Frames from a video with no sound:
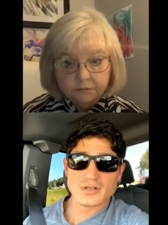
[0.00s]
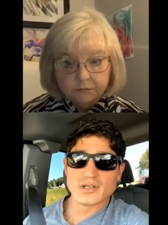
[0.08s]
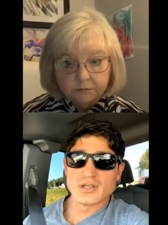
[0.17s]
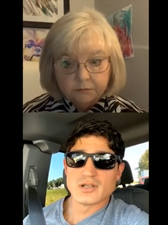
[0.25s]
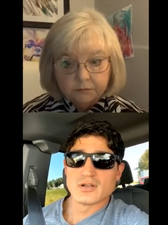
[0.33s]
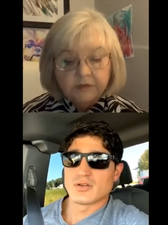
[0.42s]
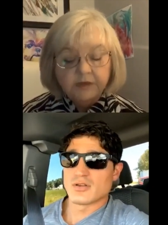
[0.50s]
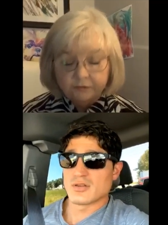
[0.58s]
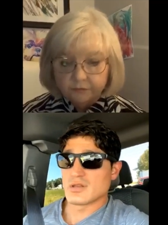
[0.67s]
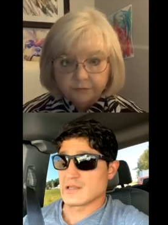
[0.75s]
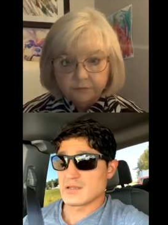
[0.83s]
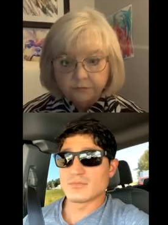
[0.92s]
Speaker 1: yeah
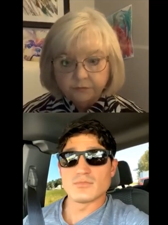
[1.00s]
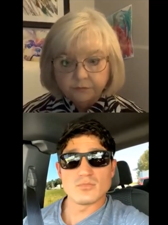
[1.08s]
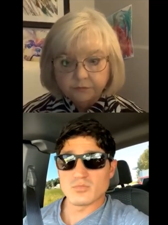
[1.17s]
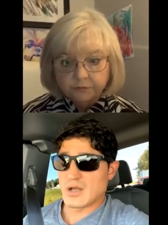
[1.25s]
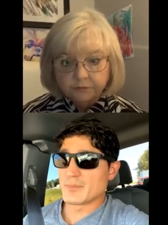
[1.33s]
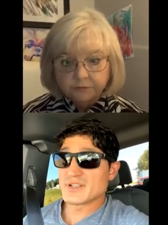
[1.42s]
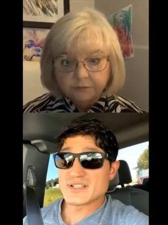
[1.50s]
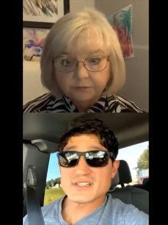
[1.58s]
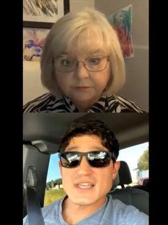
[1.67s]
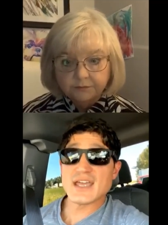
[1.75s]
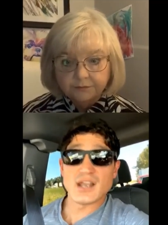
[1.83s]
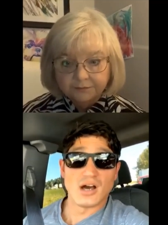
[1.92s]
and i'm going to say
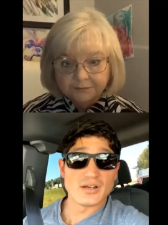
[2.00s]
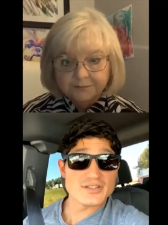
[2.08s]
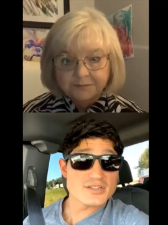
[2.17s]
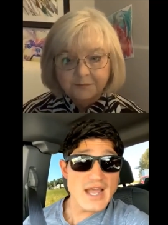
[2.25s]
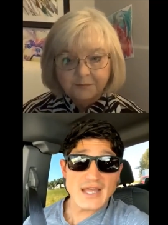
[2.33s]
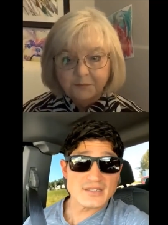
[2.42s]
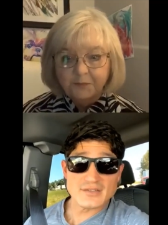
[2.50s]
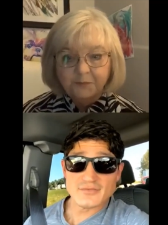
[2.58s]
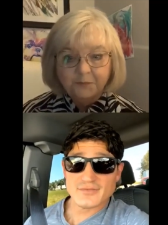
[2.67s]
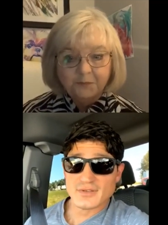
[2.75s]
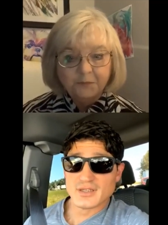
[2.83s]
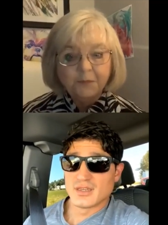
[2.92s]
unattractive
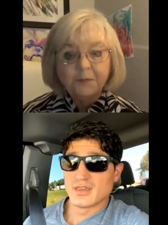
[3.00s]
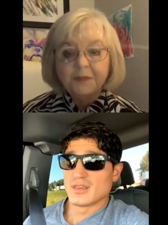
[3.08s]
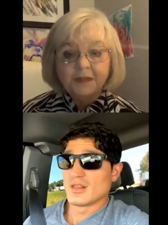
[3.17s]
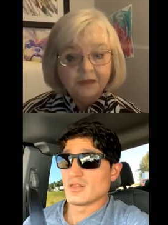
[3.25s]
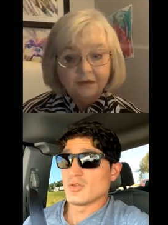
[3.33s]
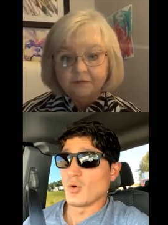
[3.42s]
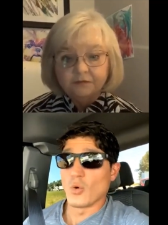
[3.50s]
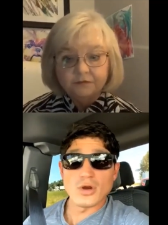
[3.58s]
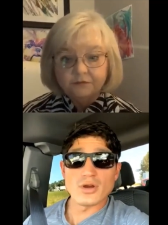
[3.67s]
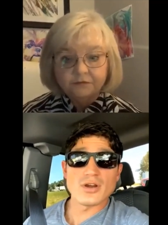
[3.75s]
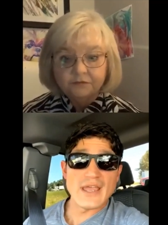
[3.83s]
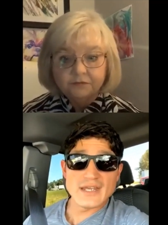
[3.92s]
yeah or
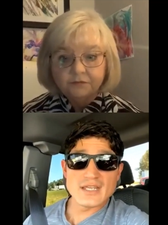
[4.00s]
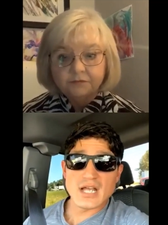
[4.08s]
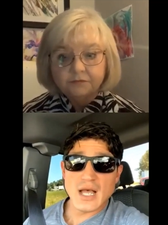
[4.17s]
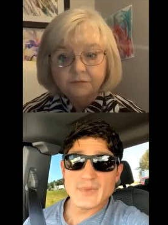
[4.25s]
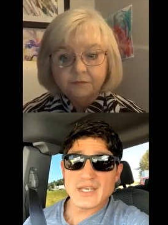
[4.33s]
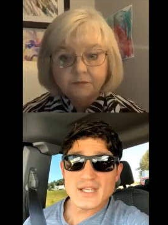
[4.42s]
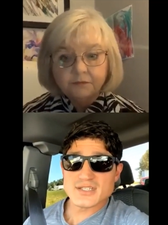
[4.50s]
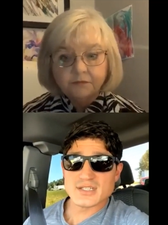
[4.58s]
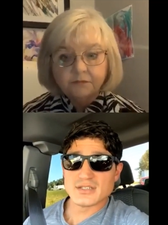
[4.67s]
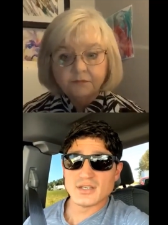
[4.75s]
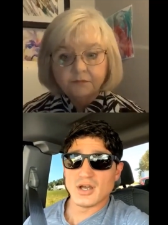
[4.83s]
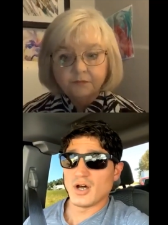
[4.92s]
any combination
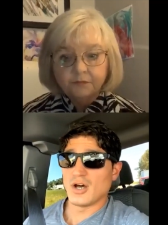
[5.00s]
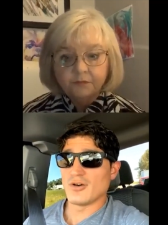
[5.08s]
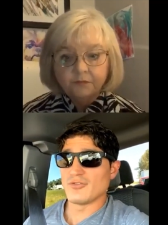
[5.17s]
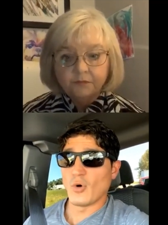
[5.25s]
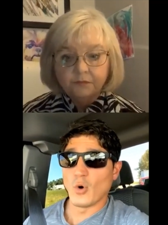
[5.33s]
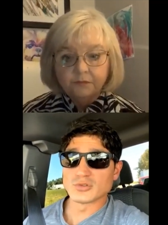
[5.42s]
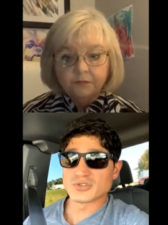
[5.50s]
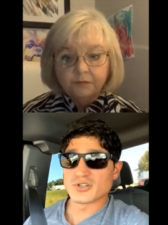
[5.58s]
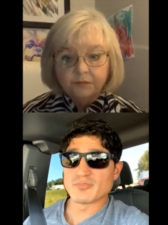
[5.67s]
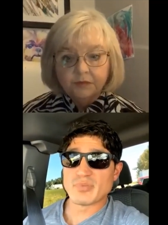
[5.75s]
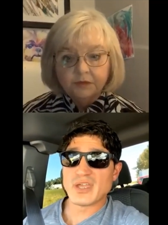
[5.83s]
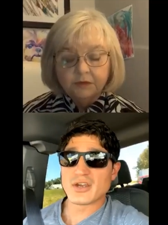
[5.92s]
of older
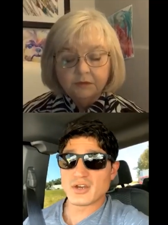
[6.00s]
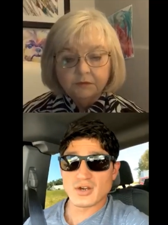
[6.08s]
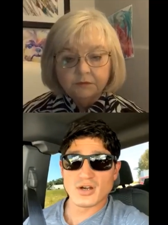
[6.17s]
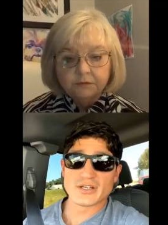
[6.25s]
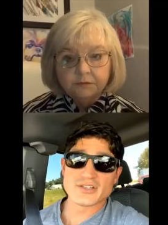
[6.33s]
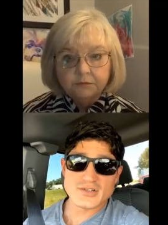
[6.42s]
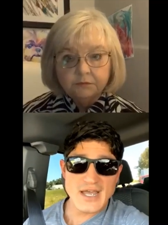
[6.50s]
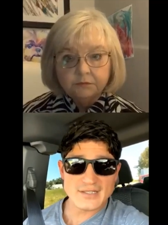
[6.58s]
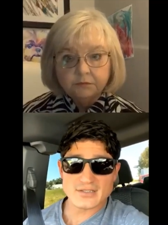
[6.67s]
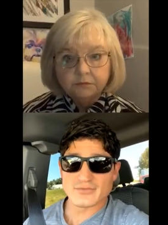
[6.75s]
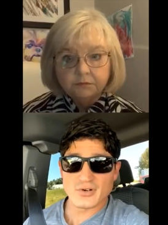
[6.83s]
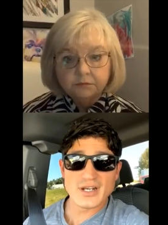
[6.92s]
bigger unattractive or
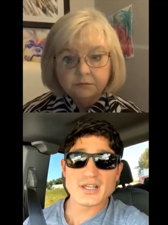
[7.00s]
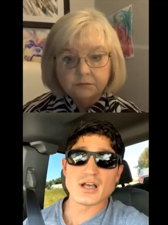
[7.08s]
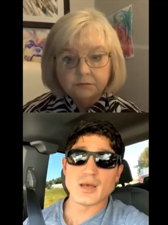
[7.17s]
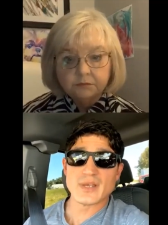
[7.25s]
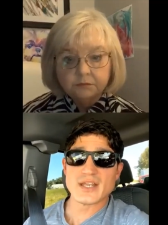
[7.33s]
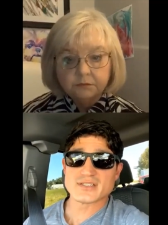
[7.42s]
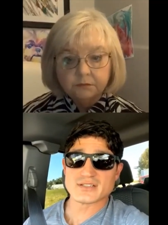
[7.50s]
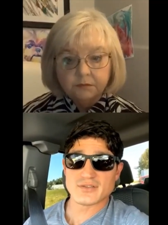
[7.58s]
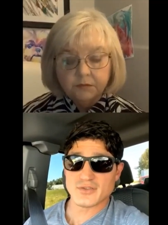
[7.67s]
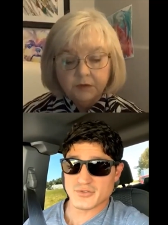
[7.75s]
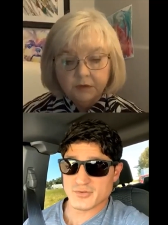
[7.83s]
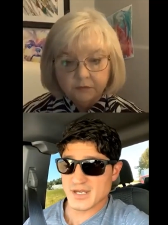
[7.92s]
any combination of the
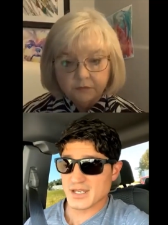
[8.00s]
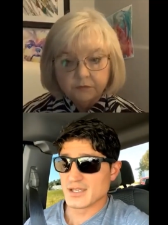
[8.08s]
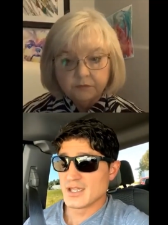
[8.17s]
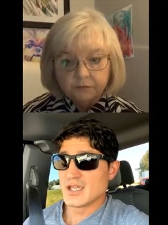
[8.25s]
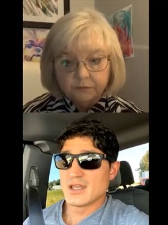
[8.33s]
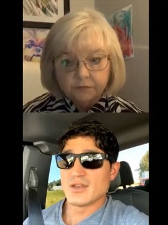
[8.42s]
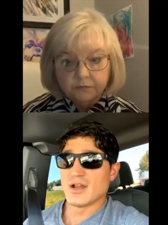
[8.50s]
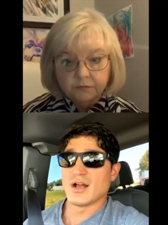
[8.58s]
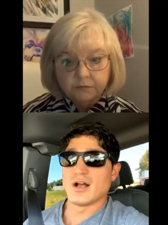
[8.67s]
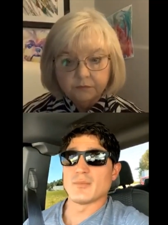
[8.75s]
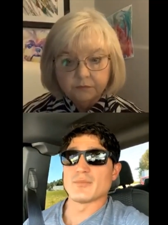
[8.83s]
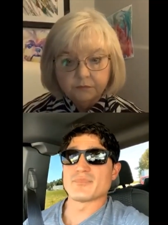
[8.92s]
three um,
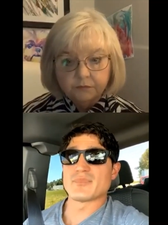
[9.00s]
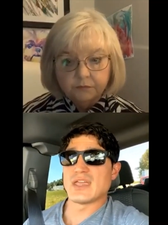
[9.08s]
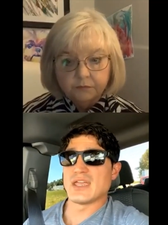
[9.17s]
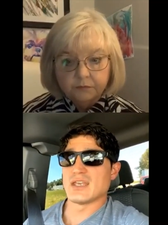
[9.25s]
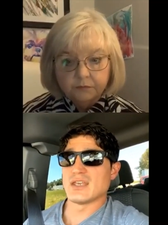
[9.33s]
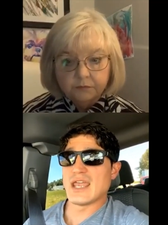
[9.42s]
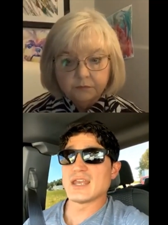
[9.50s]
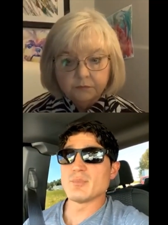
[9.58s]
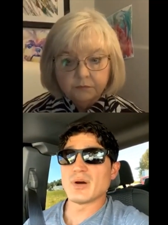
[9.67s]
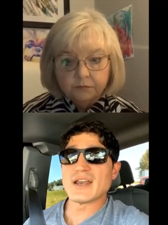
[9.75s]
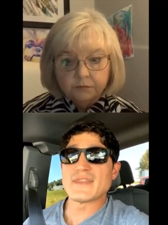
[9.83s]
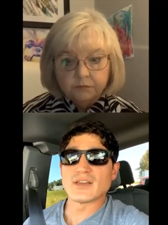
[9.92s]
and anybody
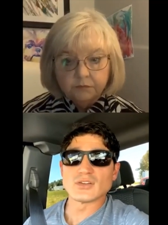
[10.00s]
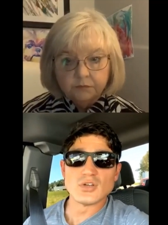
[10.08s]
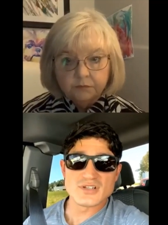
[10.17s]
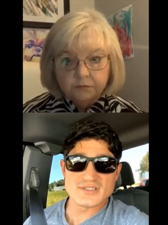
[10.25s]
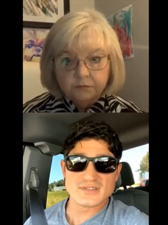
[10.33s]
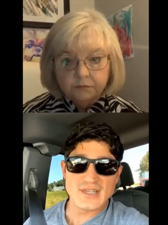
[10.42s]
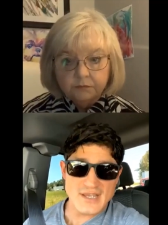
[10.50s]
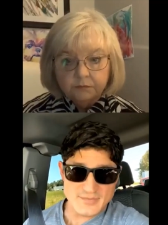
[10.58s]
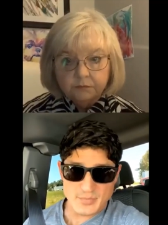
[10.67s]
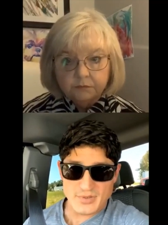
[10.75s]
that looks desperate